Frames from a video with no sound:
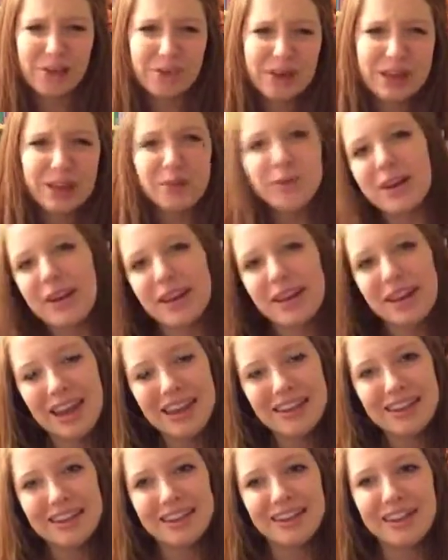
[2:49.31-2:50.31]
Last week when
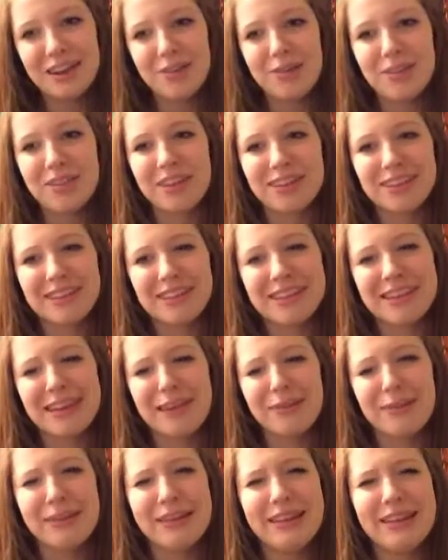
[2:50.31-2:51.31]
it ended and I was like, this
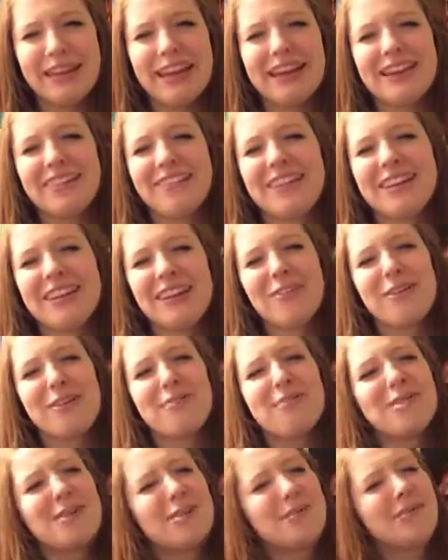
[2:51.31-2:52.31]
can't be the end of it, I
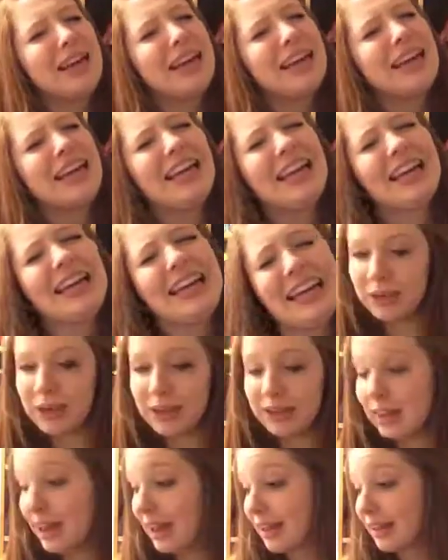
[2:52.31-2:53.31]
want more Peggy.
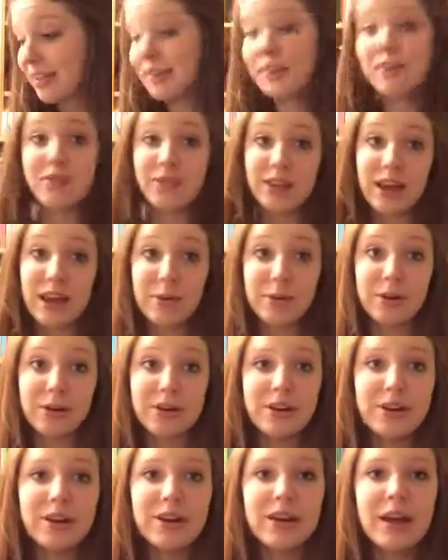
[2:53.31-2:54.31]
And lastly for that
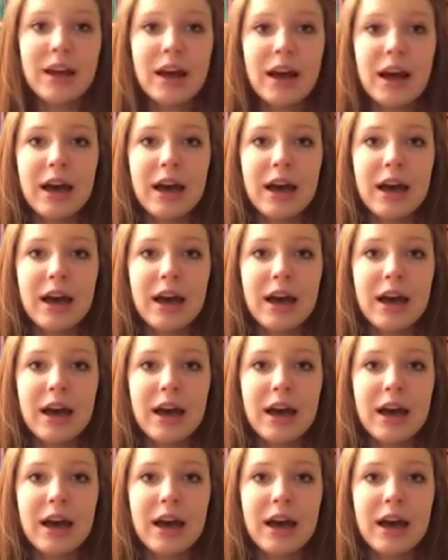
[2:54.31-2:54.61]
one,